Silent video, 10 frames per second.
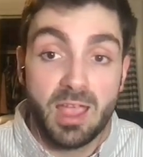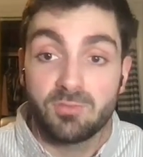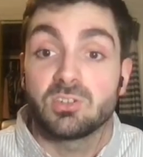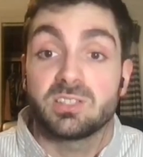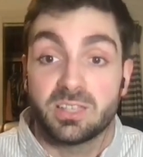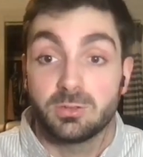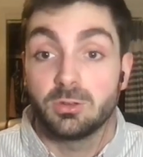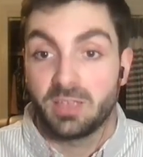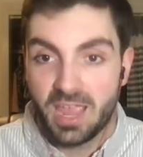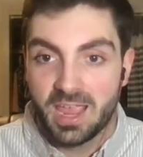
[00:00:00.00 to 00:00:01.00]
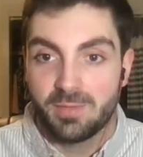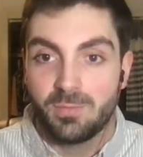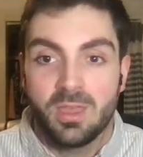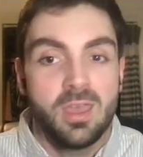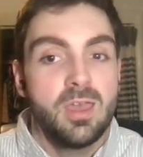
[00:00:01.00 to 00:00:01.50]
every single
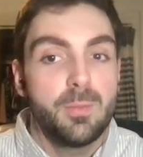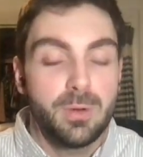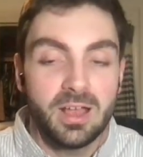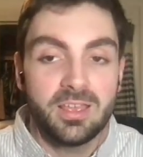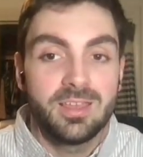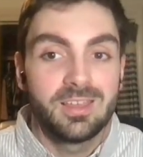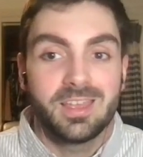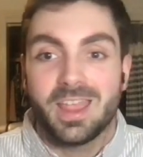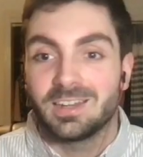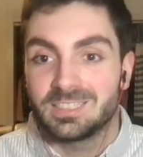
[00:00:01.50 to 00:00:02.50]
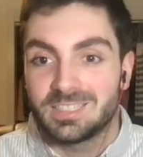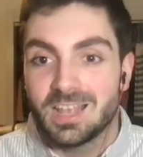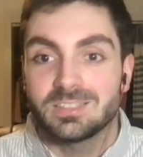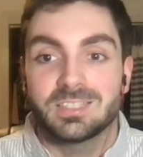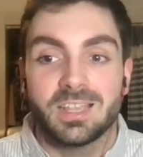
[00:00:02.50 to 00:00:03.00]
game, but in a
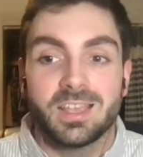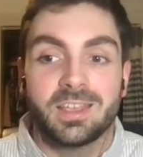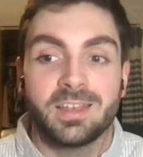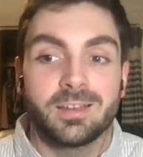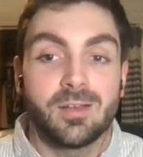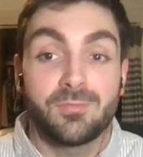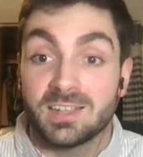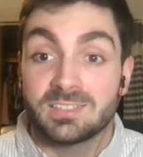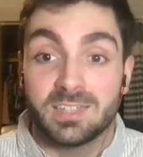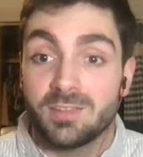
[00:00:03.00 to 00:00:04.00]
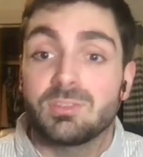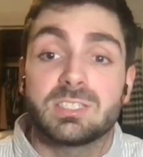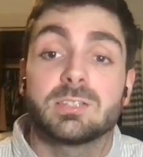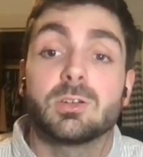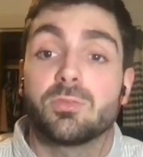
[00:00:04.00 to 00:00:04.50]
sense, it affected every
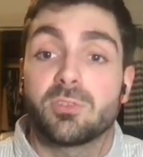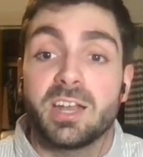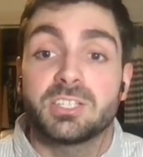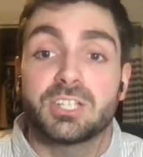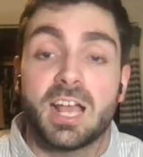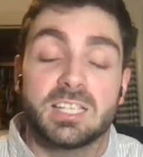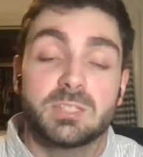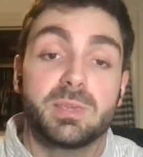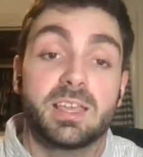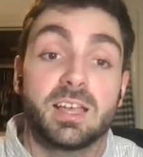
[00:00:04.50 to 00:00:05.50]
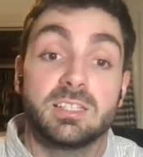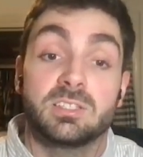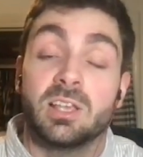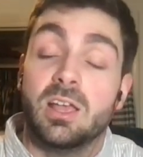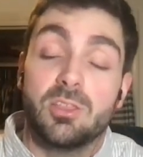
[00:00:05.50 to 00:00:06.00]
single franchise
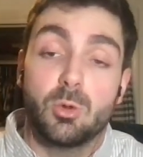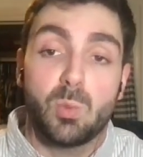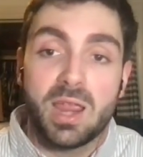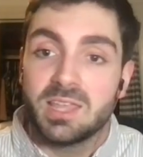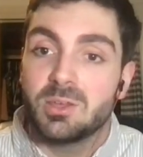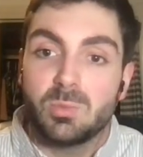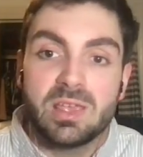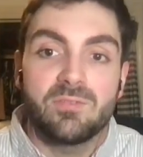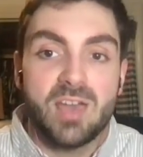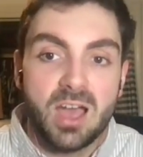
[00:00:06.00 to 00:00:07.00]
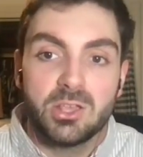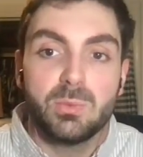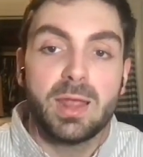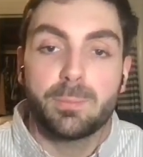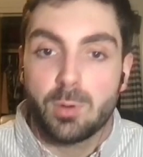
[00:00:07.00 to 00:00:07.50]
because the way that we
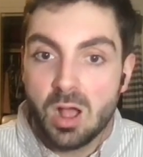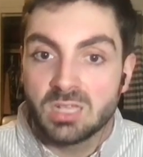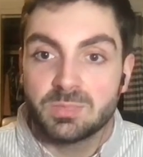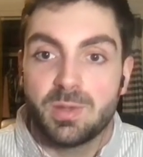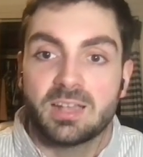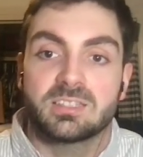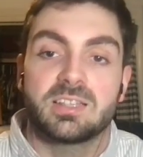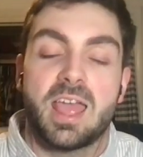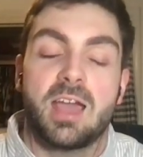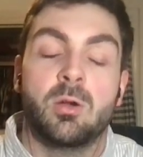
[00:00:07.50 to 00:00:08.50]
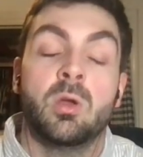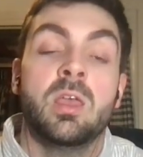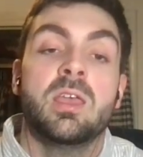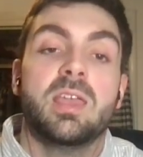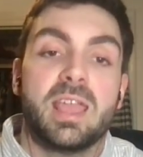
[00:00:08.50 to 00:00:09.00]
evaluate prospects now
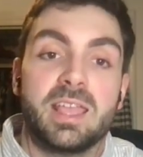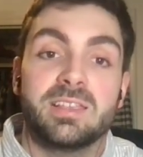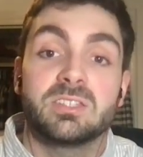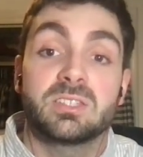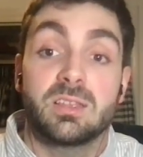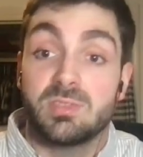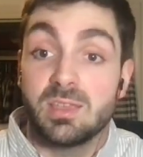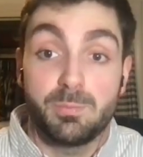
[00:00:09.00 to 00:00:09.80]
is the